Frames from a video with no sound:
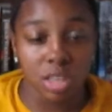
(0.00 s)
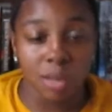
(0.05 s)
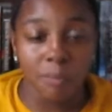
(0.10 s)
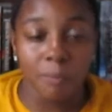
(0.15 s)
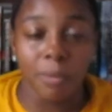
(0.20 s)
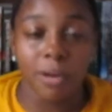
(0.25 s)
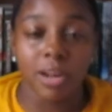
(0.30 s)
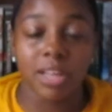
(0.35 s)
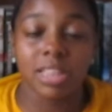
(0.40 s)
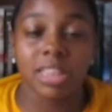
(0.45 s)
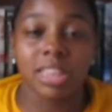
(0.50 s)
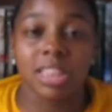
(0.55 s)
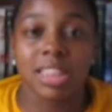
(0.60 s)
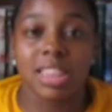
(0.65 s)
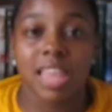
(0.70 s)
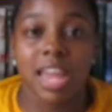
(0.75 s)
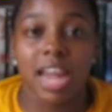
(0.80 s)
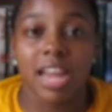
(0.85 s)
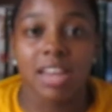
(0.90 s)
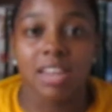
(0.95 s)
the book
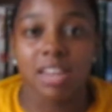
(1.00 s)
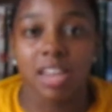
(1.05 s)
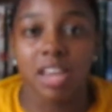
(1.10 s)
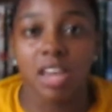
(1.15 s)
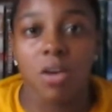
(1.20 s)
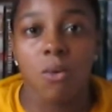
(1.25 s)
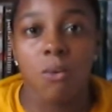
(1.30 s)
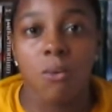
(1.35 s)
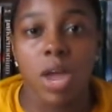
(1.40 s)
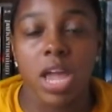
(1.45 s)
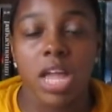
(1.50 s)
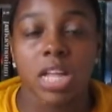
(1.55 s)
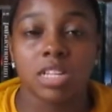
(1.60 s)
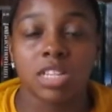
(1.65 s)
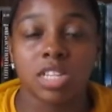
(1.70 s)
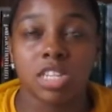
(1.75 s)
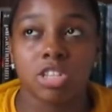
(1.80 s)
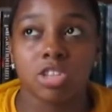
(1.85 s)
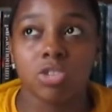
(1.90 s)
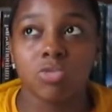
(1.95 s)
that I did with
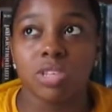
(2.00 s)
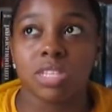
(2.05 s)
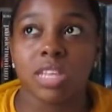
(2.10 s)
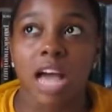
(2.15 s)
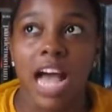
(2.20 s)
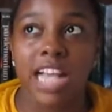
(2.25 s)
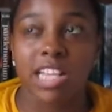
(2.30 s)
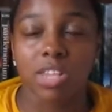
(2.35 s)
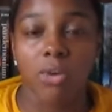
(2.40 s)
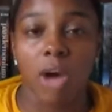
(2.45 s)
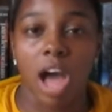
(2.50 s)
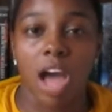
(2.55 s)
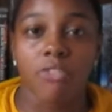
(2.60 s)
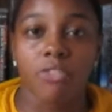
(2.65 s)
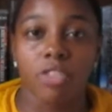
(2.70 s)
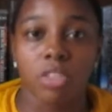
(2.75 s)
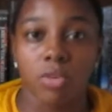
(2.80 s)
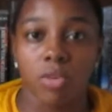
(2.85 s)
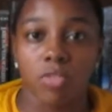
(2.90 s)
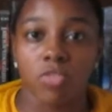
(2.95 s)
Suicide Squad
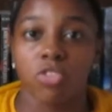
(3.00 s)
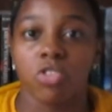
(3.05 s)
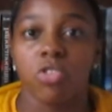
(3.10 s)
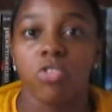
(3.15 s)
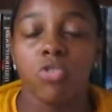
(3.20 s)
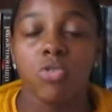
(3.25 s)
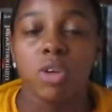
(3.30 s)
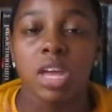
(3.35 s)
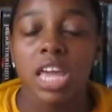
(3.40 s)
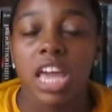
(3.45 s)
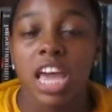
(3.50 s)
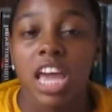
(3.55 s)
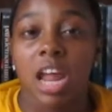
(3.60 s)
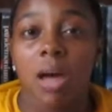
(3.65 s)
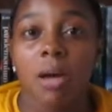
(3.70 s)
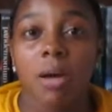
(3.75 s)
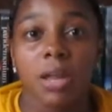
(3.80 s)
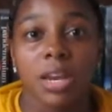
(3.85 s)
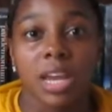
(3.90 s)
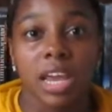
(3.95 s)
for the review,
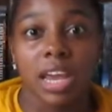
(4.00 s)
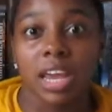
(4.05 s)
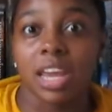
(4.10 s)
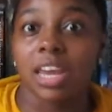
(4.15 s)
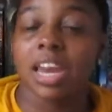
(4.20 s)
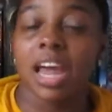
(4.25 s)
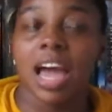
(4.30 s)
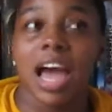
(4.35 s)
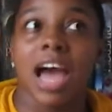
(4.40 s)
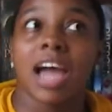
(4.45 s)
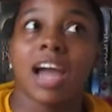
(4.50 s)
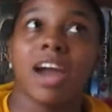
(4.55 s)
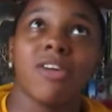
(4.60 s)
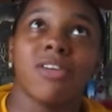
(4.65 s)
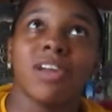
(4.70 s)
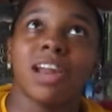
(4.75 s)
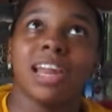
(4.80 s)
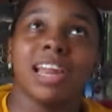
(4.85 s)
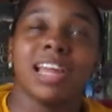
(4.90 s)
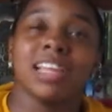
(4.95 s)
uh, and I
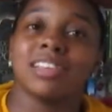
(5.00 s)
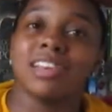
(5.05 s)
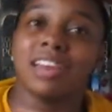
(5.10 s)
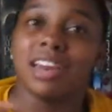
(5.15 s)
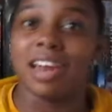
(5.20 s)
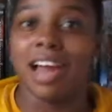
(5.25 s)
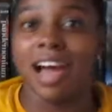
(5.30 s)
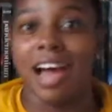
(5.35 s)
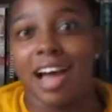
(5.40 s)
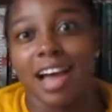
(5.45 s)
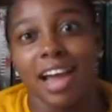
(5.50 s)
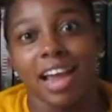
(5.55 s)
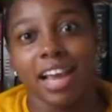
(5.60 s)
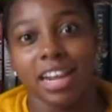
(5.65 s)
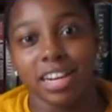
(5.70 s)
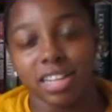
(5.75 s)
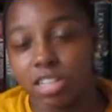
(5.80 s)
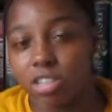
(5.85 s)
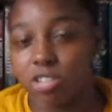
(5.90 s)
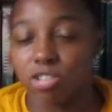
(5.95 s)
already linked it in the, uh,
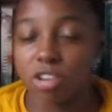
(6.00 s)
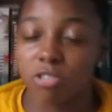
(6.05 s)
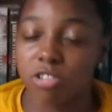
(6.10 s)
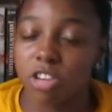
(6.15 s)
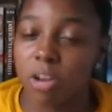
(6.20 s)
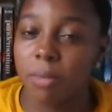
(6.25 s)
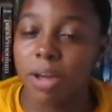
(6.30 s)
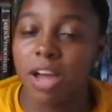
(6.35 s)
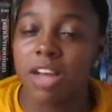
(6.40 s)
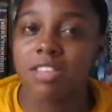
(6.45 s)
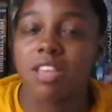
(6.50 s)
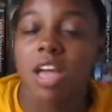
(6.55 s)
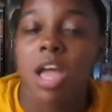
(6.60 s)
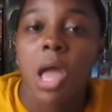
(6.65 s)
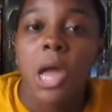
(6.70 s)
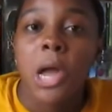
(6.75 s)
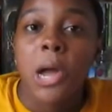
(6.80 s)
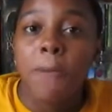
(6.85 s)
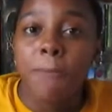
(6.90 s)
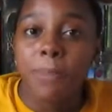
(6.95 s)
in the description box.
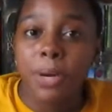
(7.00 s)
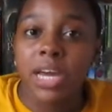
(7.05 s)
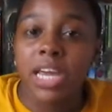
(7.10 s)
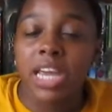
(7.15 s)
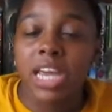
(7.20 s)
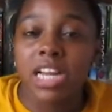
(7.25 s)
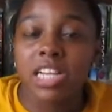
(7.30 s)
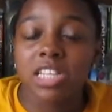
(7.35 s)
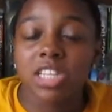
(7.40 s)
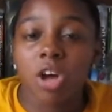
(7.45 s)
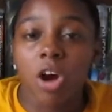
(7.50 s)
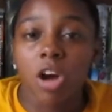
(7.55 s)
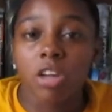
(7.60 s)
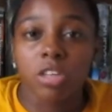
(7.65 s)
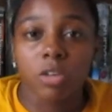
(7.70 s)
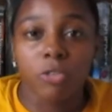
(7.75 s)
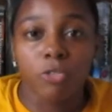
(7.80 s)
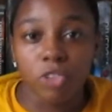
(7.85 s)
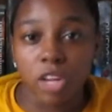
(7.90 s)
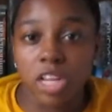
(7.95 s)
But it is called
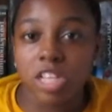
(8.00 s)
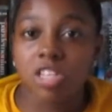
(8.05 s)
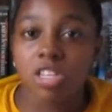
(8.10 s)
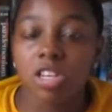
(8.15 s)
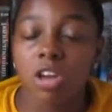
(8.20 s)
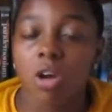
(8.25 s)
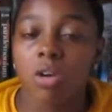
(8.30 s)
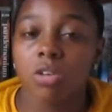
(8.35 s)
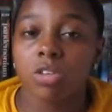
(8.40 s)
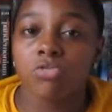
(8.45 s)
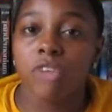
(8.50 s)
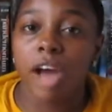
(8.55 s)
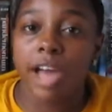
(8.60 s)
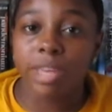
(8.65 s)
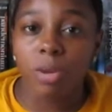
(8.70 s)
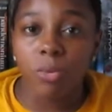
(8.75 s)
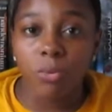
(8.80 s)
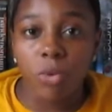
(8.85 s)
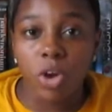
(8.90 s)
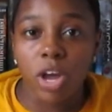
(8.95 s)
The Flintstones
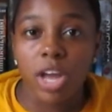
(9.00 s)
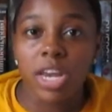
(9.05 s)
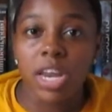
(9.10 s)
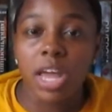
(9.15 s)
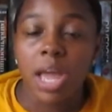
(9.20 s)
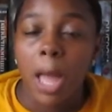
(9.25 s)
Volume 1